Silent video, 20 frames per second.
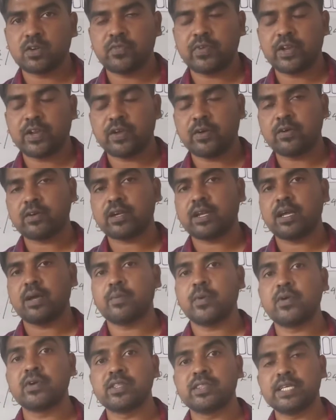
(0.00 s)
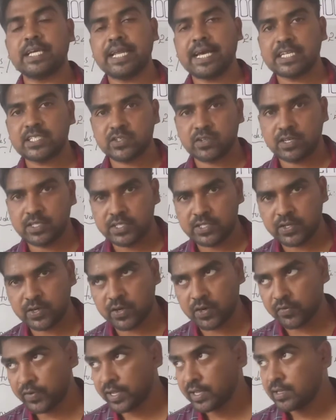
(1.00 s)
Not about the natural
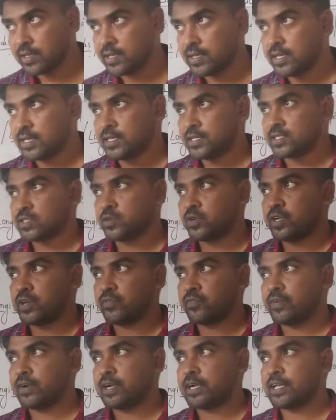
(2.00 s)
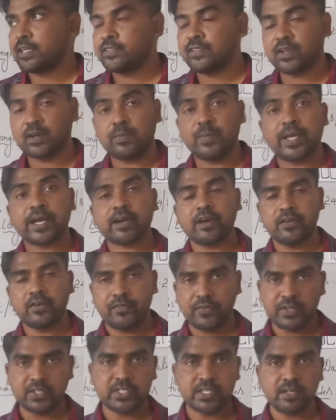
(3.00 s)
geography. So definitely there will be a
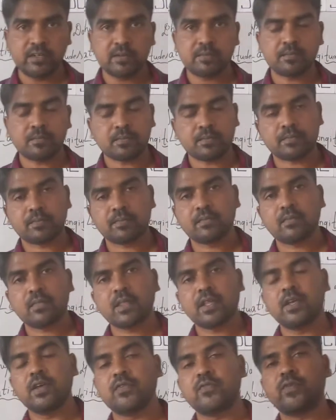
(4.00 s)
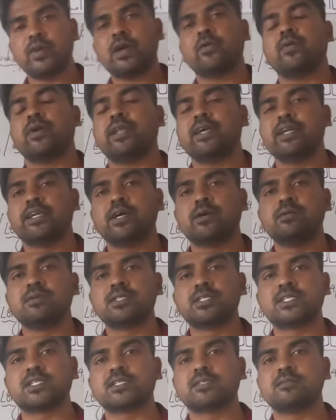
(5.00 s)
confusion. If you have any
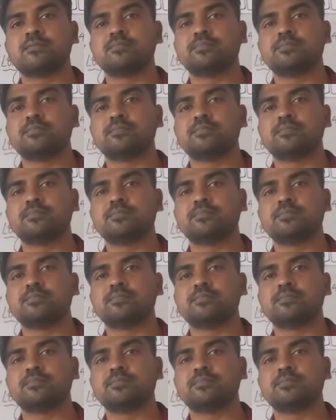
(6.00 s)
doubts,